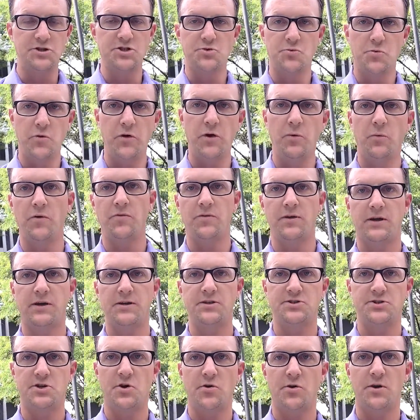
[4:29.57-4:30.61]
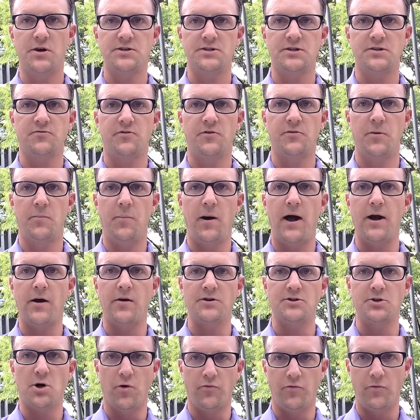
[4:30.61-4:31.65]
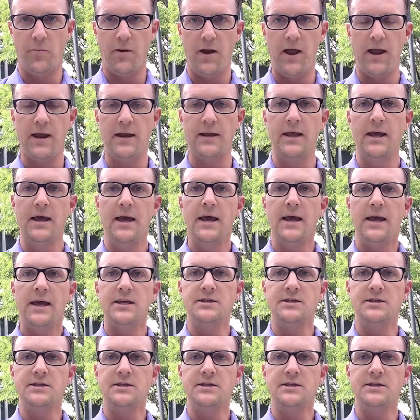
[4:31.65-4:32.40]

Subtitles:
which is really what the concern is from the buyers, overpaying,